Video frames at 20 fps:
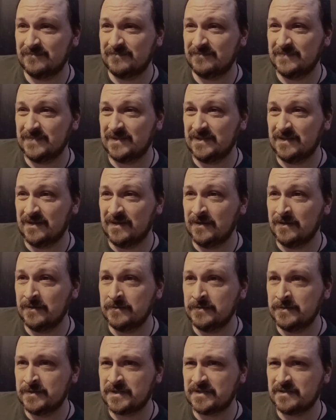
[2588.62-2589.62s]

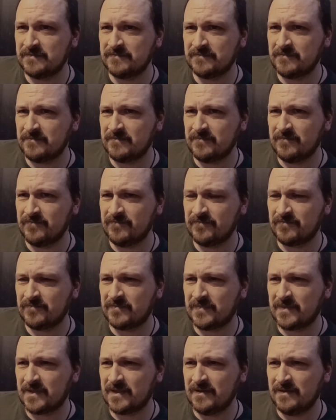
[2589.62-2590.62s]
And
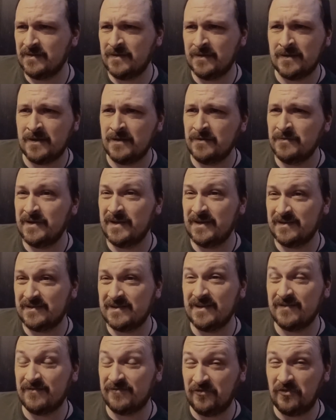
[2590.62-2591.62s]
you know, it did
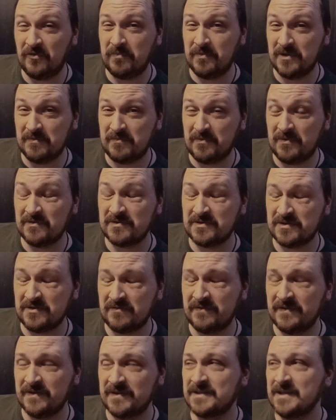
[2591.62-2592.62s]
flop at the box
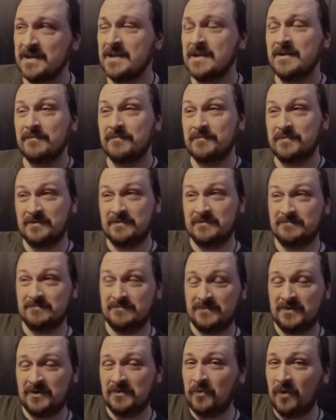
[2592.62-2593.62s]
office. But
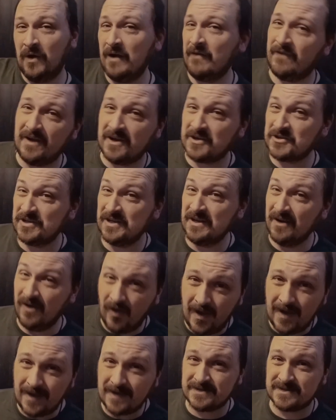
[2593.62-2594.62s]
my wife actually
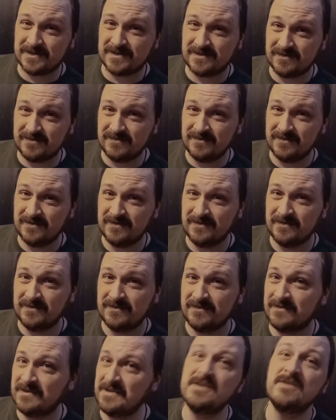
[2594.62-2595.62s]
likes
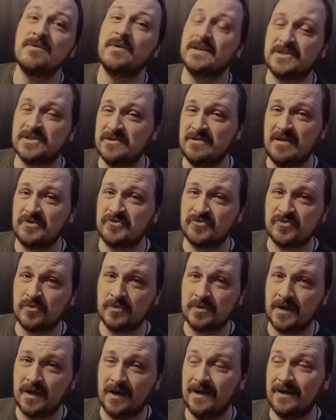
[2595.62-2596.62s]
the US theatrical
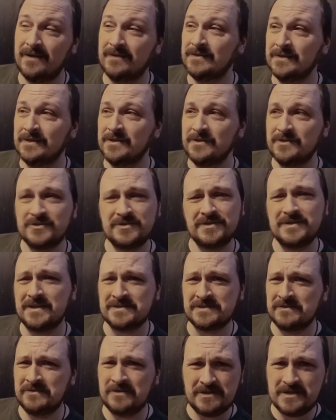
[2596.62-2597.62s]
cut. She doesn't
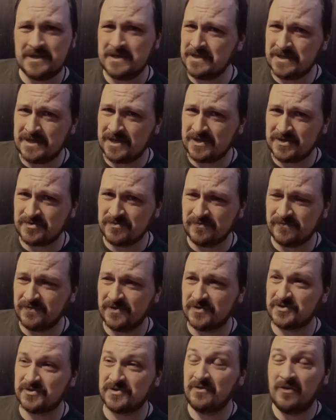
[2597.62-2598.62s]
like the international
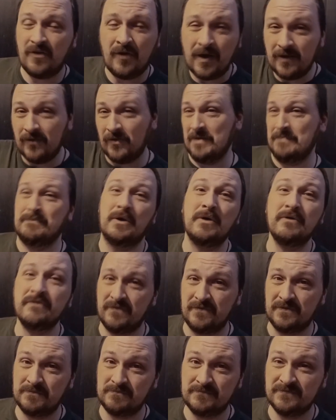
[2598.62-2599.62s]
version. I like both of
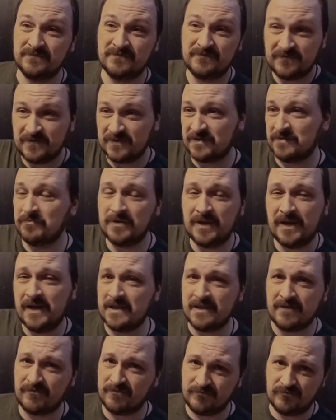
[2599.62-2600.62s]
them for completely
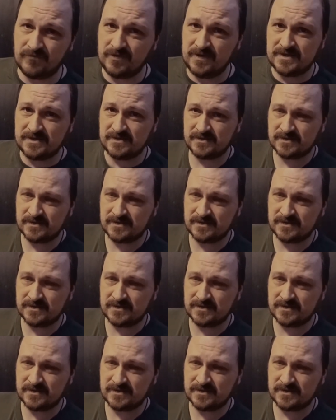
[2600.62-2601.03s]
different reasons.